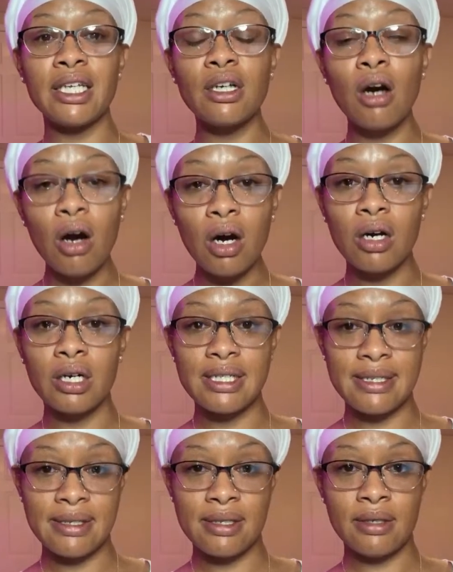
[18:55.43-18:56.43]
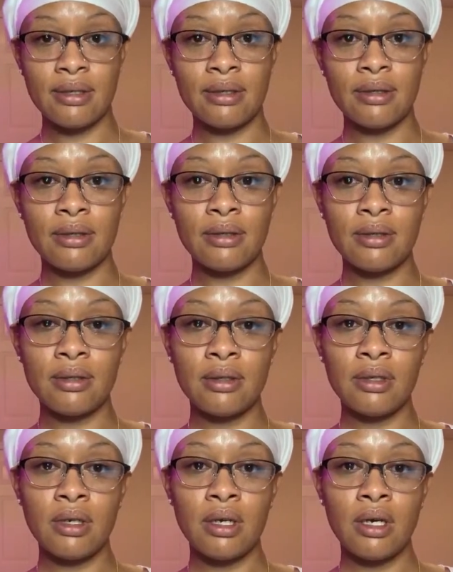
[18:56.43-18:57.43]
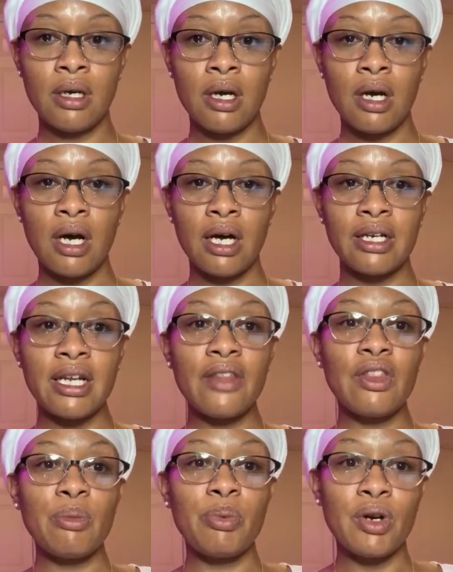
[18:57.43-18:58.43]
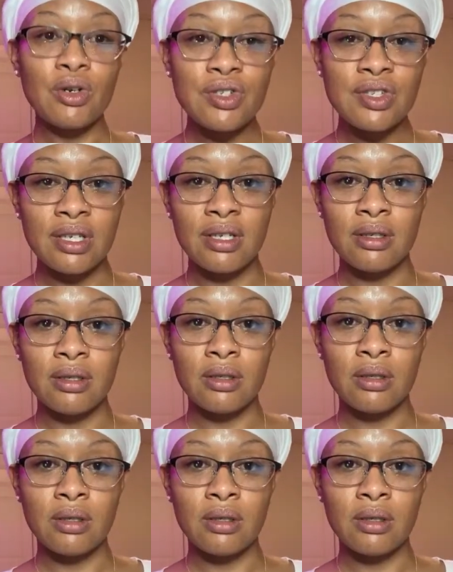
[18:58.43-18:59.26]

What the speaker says: cause another person